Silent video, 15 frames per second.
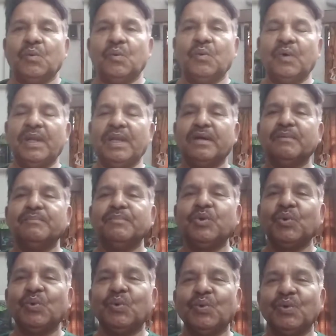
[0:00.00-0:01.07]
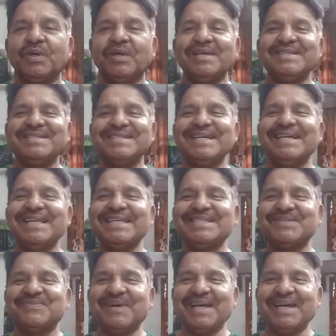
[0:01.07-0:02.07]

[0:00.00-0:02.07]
Welcome to Easy English